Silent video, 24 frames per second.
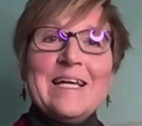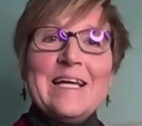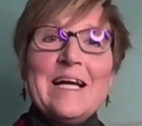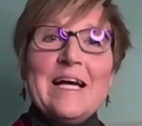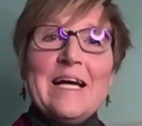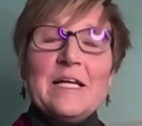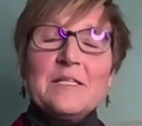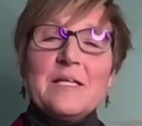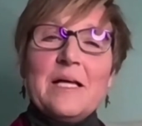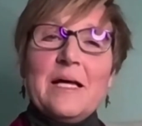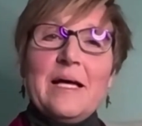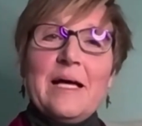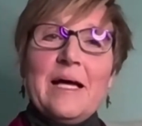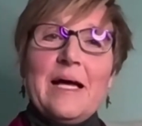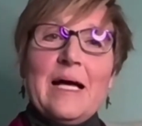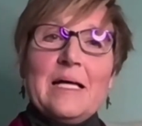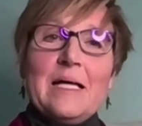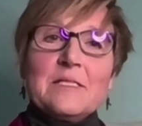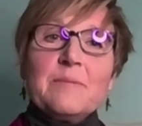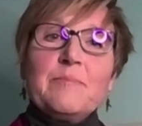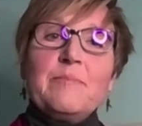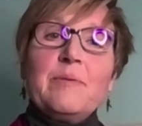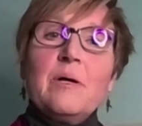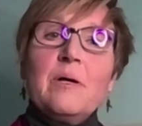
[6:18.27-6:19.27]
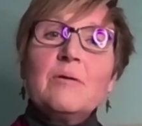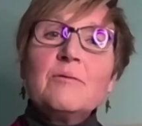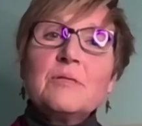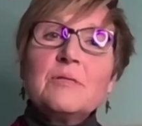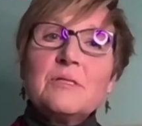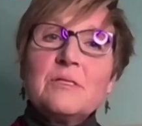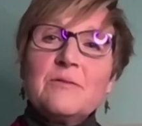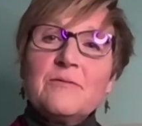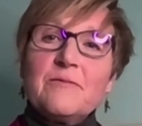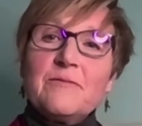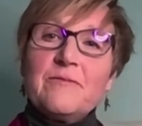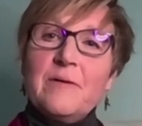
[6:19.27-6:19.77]
as, as
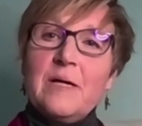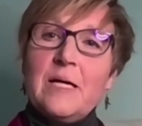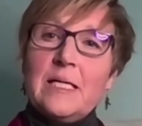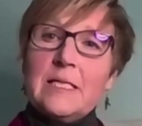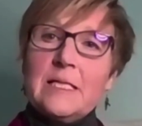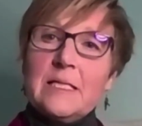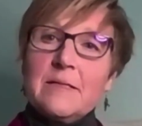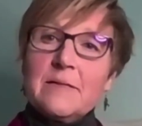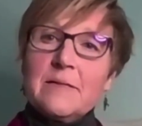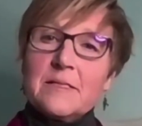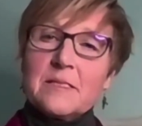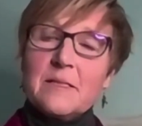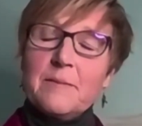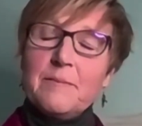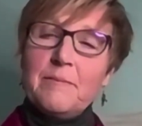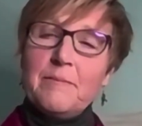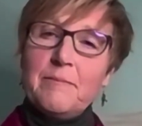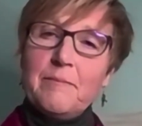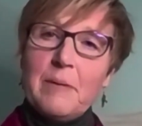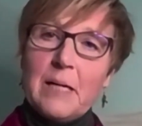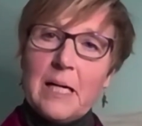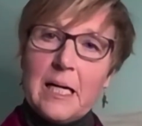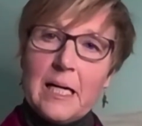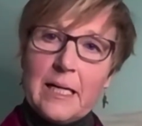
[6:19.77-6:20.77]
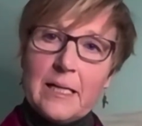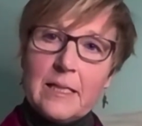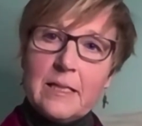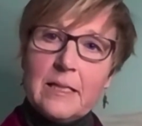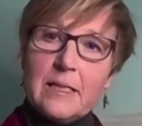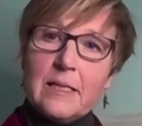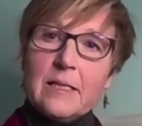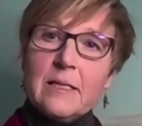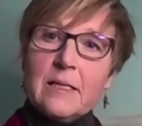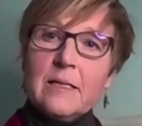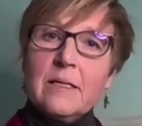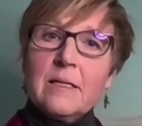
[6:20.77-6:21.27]
opposed to finding this
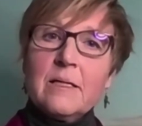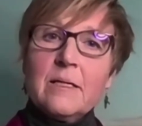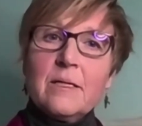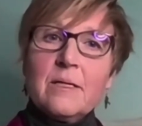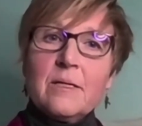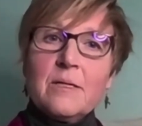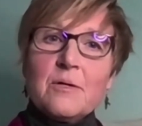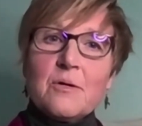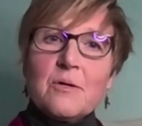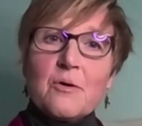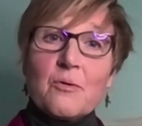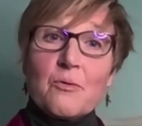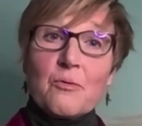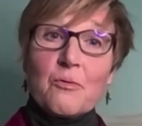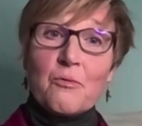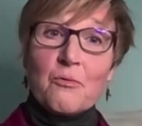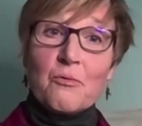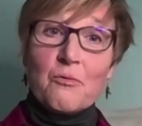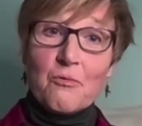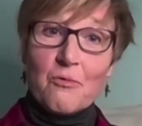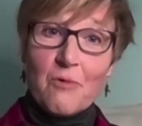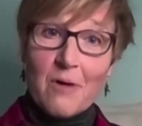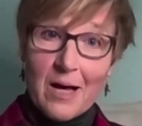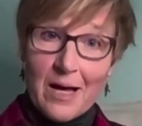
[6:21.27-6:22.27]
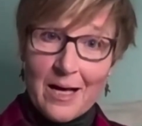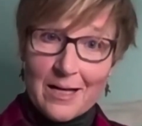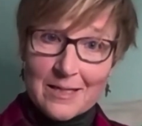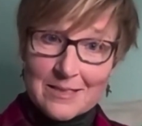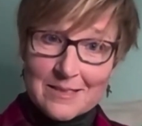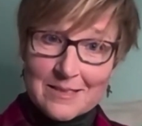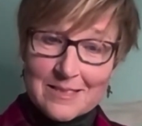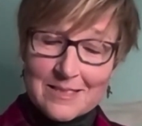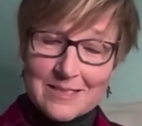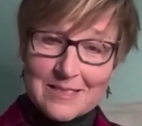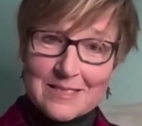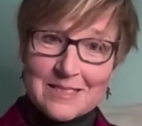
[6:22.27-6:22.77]
abiding
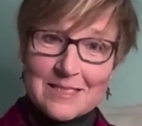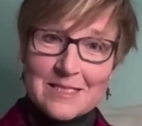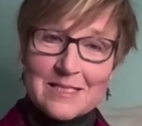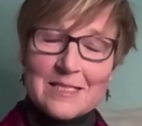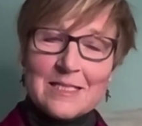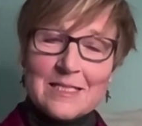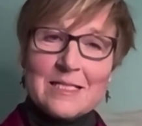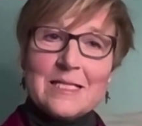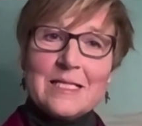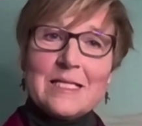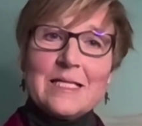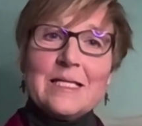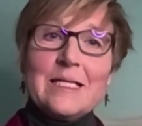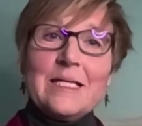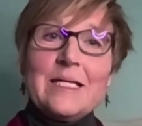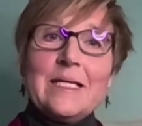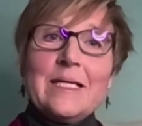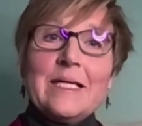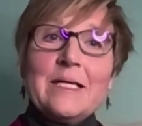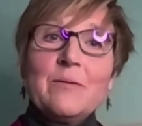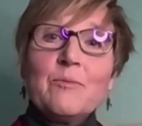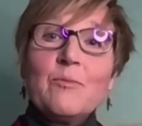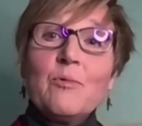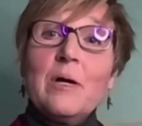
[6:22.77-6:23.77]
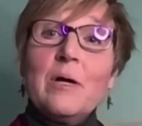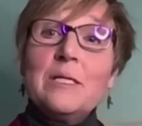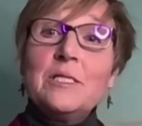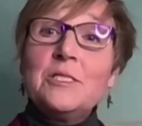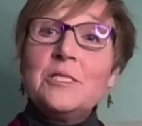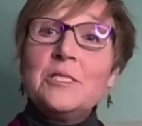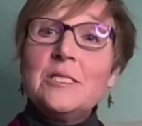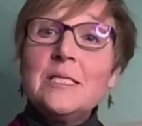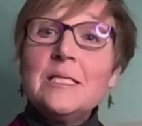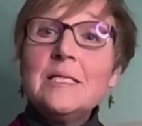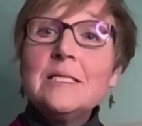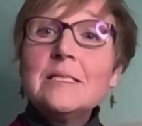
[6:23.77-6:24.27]
rest in what
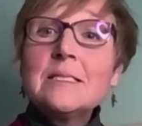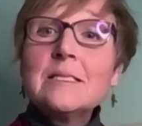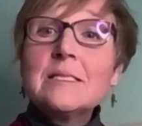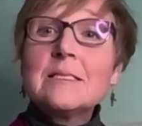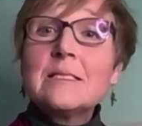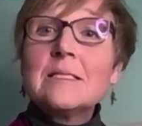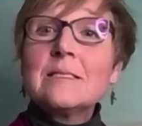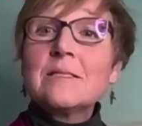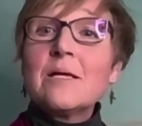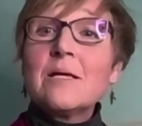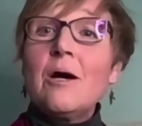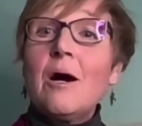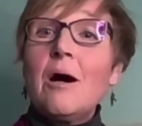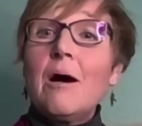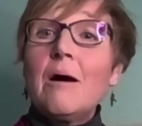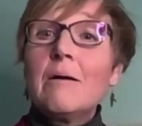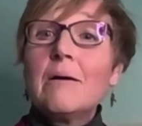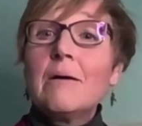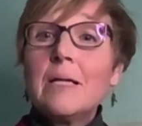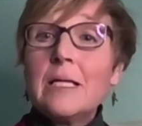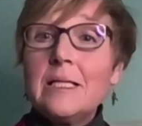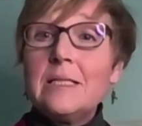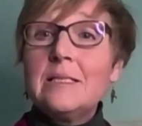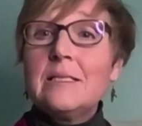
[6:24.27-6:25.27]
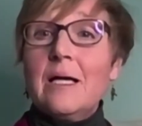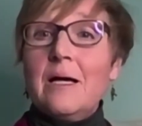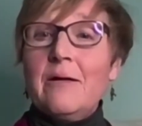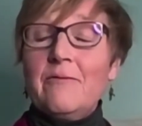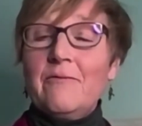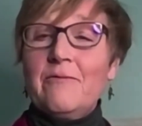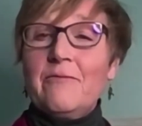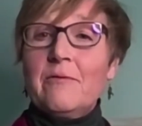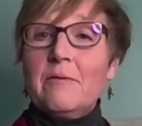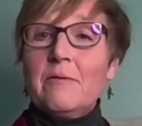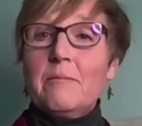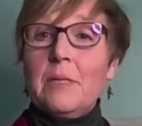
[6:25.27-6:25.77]
Jesus has already
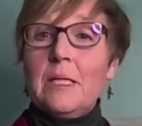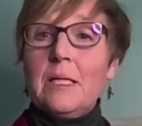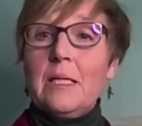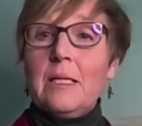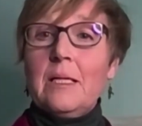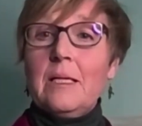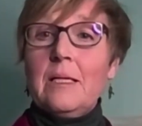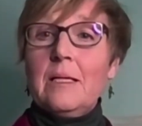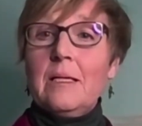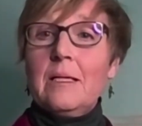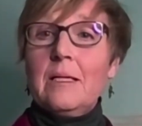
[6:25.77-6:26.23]
done for me